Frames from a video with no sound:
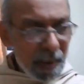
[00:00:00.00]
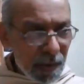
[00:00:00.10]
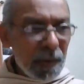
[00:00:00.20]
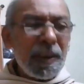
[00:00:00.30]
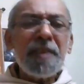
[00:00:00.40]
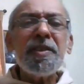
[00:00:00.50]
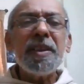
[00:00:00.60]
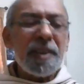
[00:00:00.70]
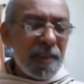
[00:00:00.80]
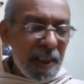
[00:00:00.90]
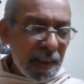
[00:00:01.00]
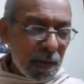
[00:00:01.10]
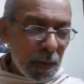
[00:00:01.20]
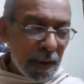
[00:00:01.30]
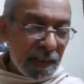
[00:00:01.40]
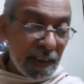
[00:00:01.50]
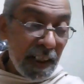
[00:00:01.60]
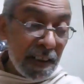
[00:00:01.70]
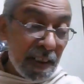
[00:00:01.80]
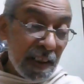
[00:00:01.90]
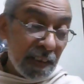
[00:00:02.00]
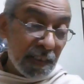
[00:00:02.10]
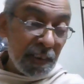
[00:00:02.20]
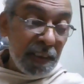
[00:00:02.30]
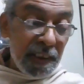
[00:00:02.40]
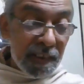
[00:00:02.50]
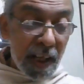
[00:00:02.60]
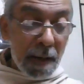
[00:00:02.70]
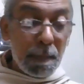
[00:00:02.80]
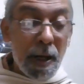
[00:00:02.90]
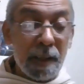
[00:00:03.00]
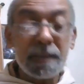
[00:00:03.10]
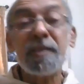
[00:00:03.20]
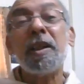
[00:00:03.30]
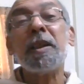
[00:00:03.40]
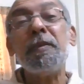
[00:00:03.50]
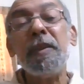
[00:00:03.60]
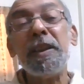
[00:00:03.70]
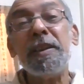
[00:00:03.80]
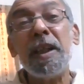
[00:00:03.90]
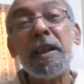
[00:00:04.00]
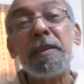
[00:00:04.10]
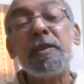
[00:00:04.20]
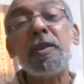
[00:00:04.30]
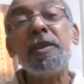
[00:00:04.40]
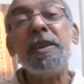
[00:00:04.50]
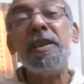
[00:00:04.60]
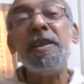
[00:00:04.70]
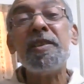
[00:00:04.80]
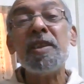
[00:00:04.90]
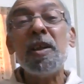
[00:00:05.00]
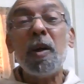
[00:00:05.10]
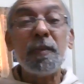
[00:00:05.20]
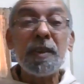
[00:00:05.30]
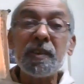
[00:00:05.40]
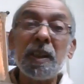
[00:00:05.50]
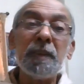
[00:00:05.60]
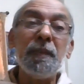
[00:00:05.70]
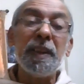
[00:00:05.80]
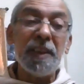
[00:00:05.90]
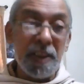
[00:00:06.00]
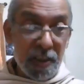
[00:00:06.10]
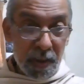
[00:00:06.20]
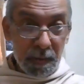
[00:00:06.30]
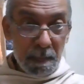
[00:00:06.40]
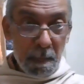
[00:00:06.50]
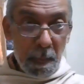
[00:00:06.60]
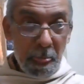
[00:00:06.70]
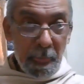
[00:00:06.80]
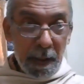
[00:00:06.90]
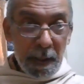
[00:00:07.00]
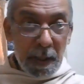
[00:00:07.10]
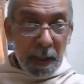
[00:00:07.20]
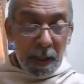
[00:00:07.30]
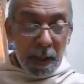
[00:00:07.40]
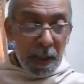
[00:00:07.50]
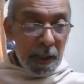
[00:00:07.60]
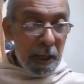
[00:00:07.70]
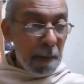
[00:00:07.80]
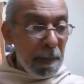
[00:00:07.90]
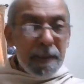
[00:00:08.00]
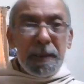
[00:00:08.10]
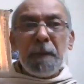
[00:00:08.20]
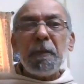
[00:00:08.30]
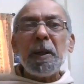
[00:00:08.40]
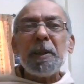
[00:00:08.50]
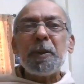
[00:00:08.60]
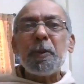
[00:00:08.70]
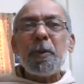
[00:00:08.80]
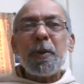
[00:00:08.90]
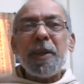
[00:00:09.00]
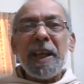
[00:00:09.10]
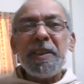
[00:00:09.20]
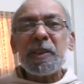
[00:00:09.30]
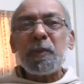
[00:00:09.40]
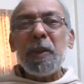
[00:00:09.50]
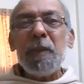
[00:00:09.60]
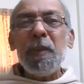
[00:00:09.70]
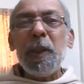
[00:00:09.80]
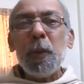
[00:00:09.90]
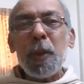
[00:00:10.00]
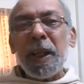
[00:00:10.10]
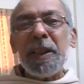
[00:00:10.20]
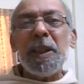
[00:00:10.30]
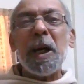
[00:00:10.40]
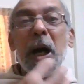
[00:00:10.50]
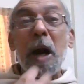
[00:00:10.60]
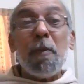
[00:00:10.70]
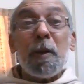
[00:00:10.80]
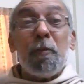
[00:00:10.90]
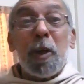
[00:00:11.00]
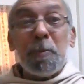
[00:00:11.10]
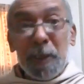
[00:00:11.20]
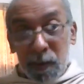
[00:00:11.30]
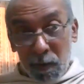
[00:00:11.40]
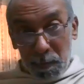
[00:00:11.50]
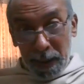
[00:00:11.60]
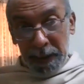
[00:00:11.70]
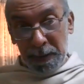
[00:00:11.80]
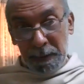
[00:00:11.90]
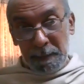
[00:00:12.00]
So that Sri Krishna has told us that dhriti saha partha sattviki, that dhriti is of the sattvic nature. A bit difficult to digest when we look at our firmness of mind.